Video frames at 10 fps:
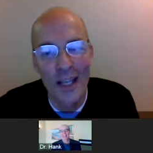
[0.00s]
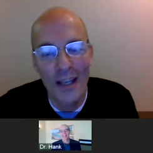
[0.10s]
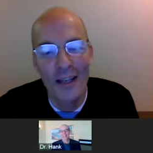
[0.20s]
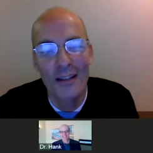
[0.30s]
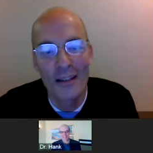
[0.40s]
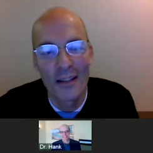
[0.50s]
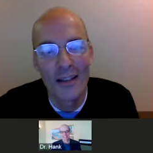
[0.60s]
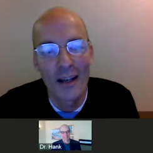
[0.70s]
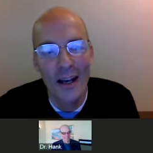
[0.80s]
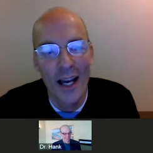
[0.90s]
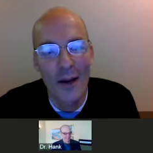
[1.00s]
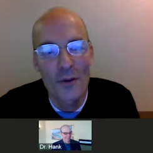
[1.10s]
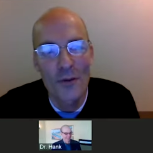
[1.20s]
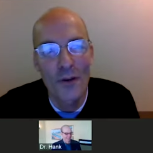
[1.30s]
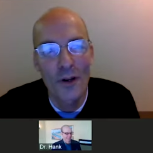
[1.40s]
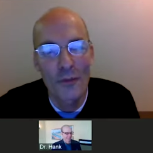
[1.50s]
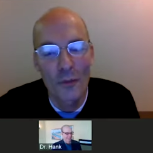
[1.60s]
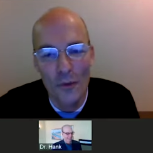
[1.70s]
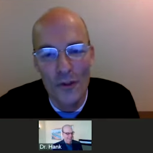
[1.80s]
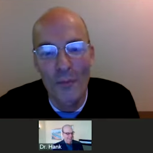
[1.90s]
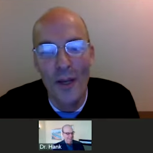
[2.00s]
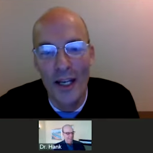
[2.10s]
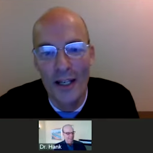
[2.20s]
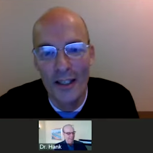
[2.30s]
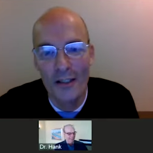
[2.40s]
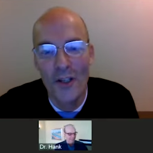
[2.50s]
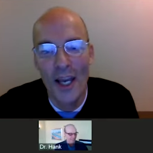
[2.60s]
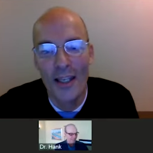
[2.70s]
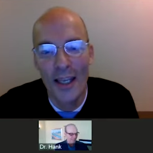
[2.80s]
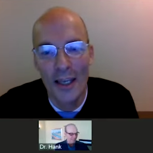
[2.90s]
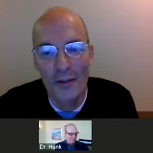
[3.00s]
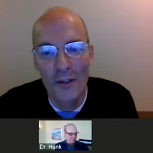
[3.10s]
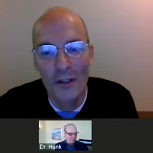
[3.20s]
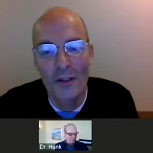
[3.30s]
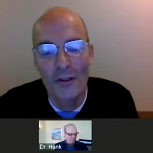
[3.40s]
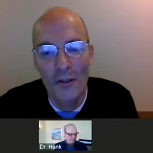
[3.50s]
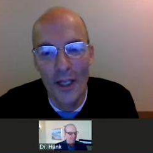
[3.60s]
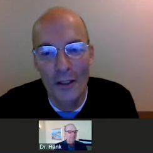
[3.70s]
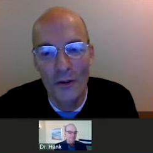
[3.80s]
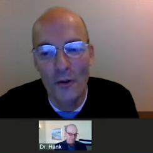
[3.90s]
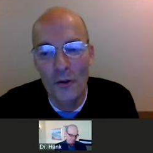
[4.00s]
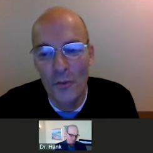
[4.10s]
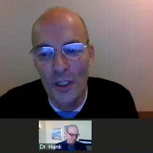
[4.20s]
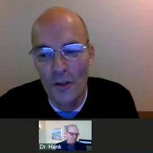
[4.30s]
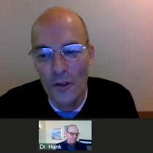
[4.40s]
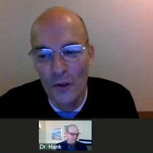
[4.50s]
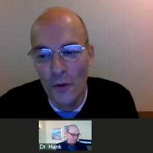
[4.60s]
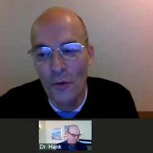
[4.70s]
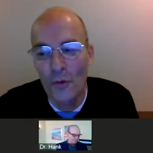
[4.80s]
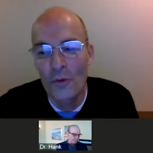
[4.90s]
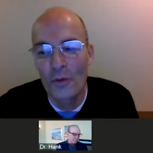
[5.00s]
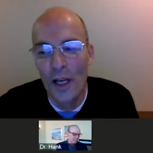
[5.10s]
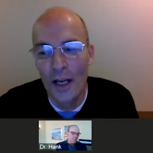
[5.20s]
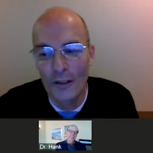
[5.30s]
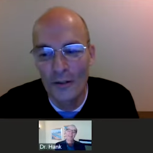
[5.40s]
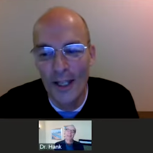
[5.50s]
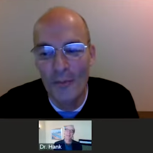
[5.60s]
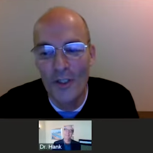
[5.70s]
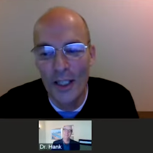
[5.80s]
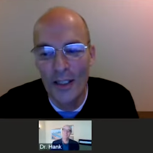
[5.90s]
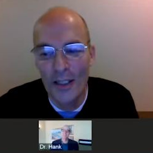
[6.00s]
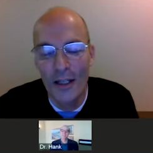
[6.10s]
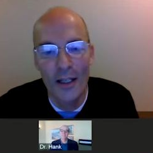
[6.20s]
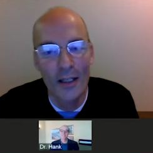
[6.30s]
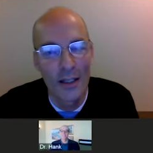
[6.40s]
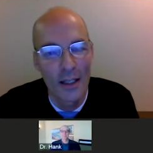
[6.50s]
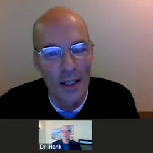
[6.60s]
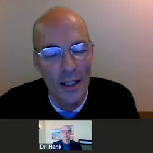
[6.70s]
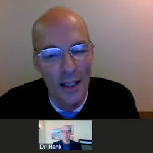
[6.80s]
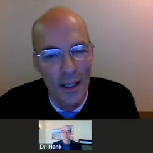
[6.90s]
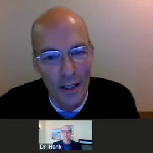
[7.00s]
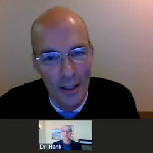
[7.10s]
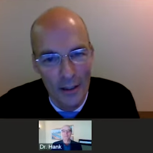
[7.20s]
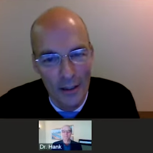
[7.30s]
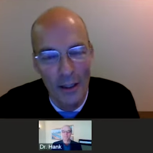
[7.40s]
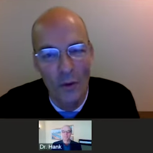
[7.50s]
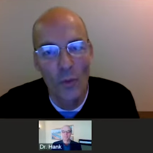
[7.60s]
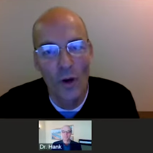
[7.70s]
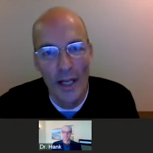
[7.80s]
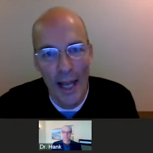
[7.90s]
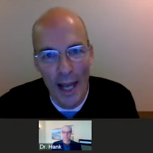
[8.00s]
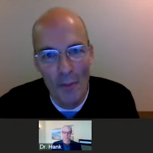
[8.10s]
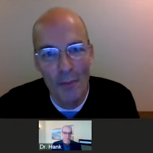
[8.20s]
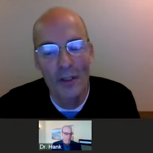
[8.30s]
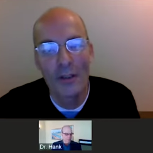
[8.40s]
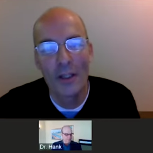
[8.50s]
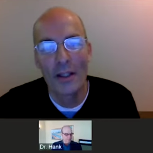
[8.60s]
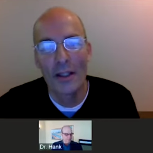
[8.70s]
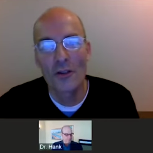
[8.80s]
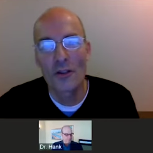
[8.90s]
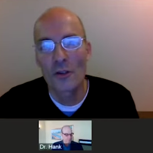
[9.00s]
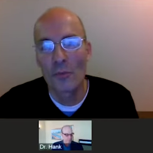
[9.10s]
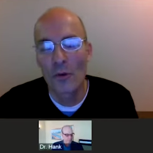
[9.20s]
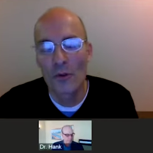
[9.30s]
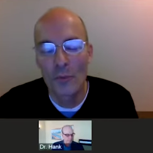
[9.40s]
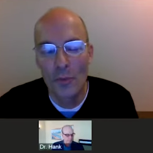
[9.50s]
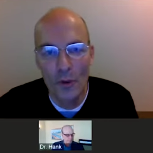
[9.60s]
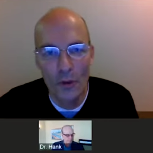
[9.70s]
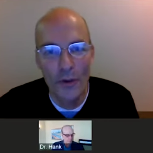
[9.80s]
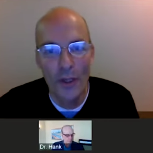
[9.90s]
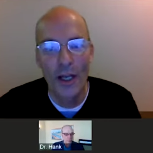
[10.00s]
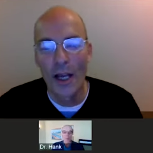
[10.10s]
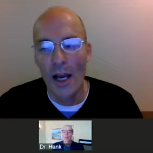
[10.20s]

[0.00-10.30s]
And yeah. I was very fortunate. I met guys like Jack Canfield, who introduced me to Doctor Deb Sandella. And what happened, this is the most beautiful thing.